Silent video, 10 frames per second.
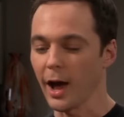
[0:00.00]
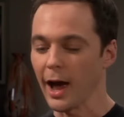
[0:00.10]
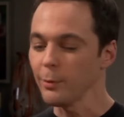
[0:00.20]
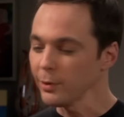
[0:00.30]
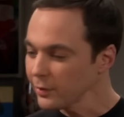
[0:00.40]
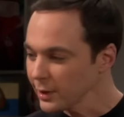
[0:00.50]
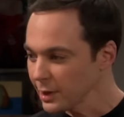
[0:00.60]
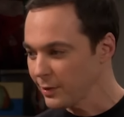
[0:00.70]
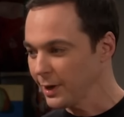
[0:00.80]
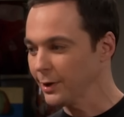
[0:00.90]
I was thinking
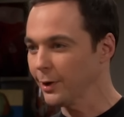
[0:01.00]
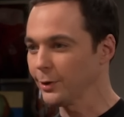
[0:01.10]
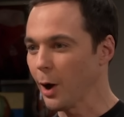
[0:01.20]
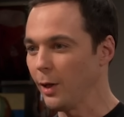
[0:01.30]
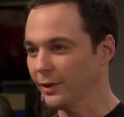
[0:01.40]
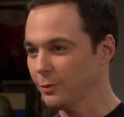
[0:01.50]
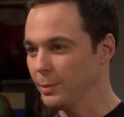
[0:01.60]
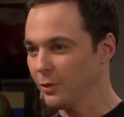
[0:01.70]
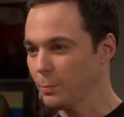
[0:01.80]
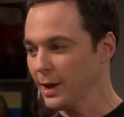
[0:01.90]
of getting her an
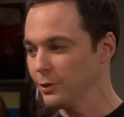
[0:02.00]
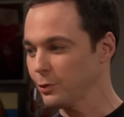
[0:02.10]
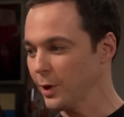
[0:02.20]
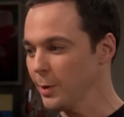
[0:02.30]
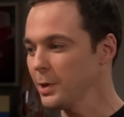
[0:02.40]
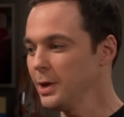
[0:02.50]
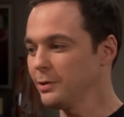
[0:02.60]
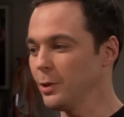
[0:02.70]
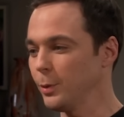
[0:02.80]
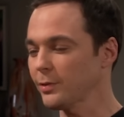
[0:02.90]
all-expense-paid trip
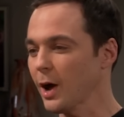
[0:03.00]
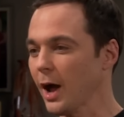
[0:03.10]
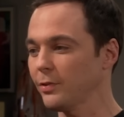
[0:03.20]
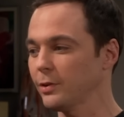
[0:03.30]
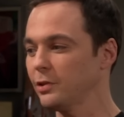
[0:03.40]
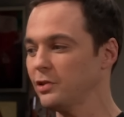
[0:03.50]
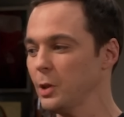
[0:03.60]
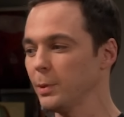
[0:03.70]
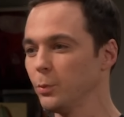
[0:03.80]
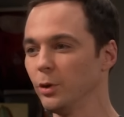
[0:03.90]
to the Wisconsin
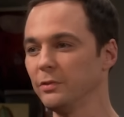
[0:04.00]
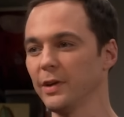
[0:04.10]
Sheep and Wool